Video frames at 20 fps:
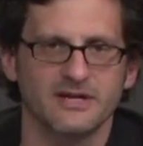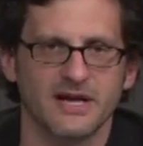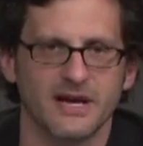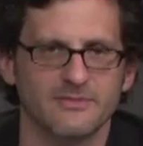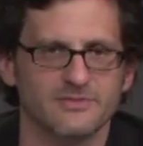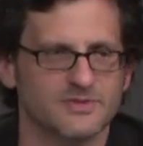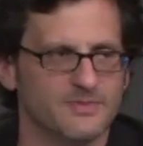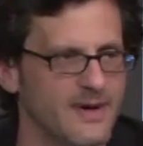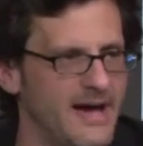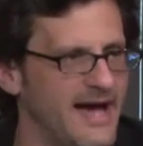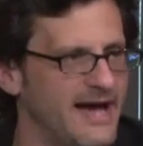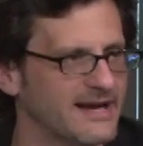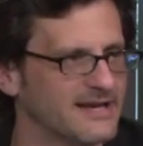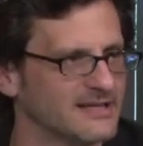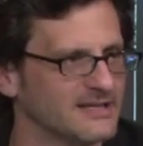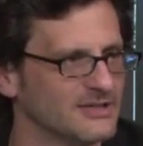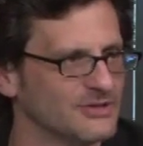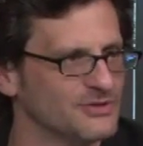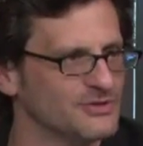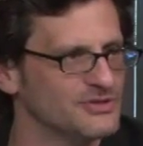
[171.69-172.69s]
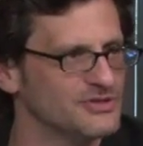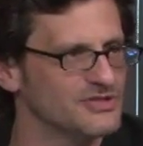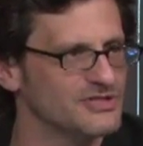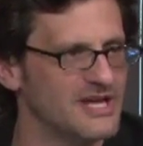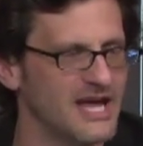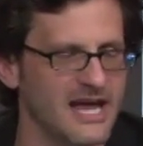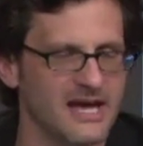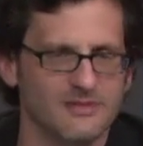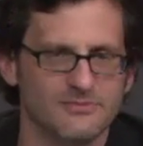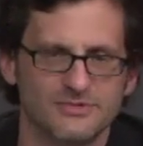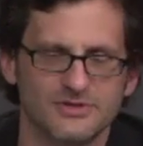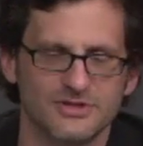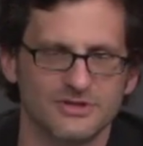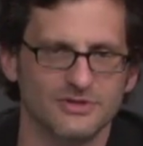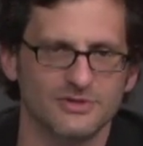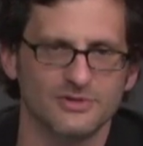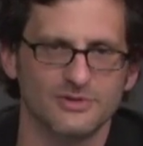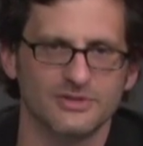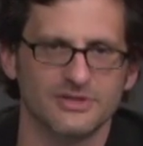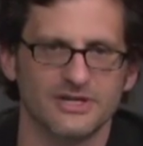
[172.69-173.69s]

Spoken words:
comes back and loses game two,